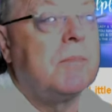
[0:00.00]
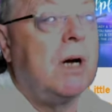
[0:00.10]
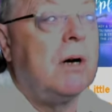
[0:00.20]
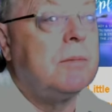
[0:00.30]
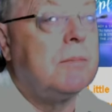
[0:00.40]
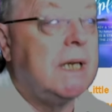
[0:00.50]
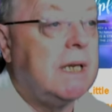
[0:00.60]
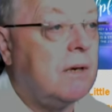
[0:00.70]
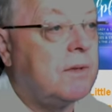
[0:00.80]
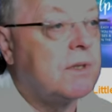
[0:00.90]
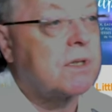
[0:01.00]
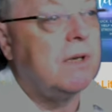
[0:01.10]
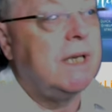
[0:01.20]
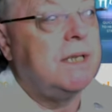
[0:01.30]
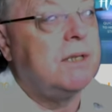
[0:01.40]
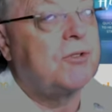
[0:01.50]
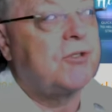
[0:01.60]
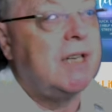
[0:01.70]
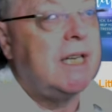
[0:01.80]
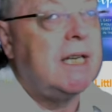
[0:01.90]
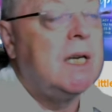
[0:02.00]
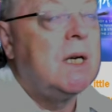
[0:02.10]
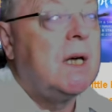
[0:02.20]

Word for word: behind me on the screen, you'll see